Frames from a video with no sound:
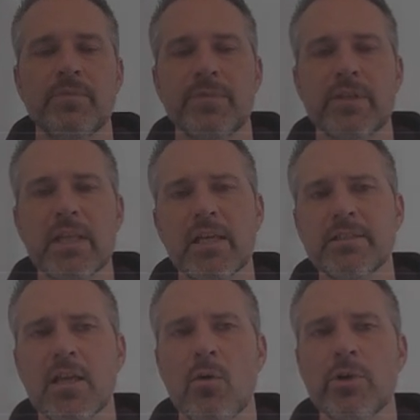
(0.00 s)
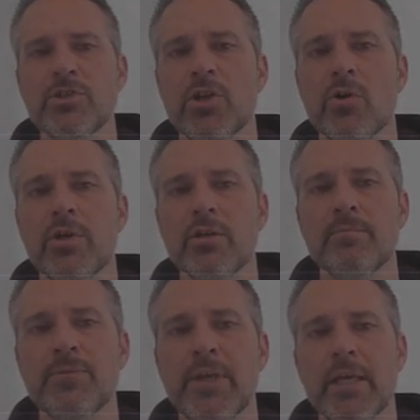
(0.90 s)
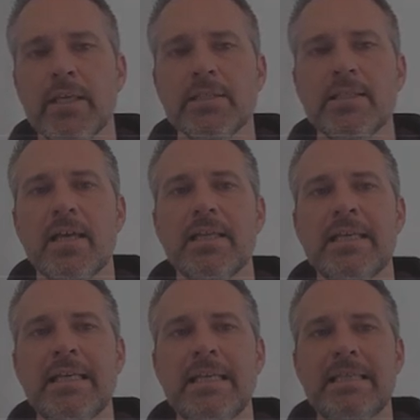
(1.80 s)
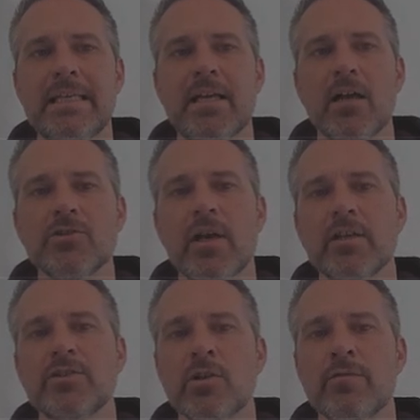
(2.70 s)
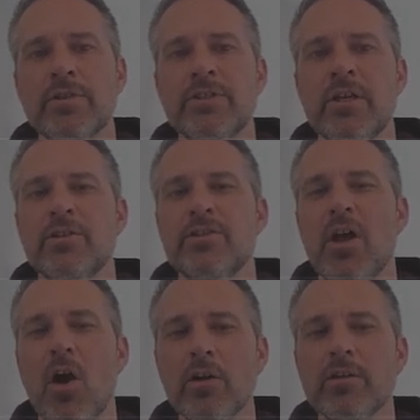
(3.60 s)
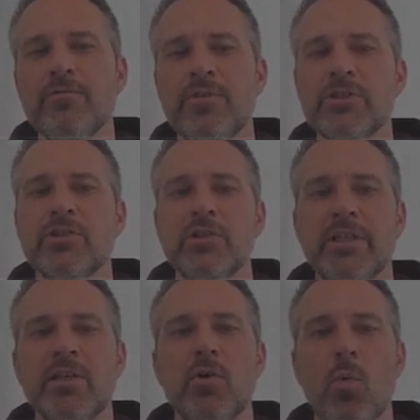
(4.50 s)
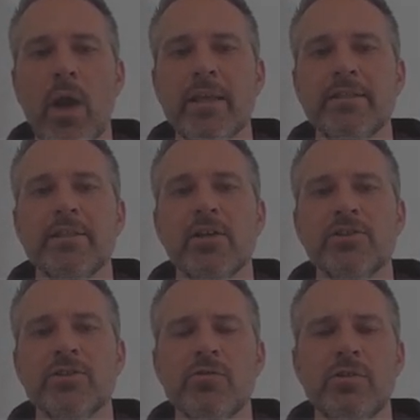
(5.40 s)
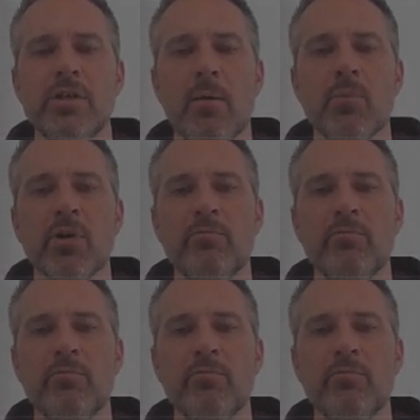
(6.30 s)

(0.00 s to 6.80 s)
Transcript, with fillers: The last thing I want to show here is that the contract service artificially waits a certain number of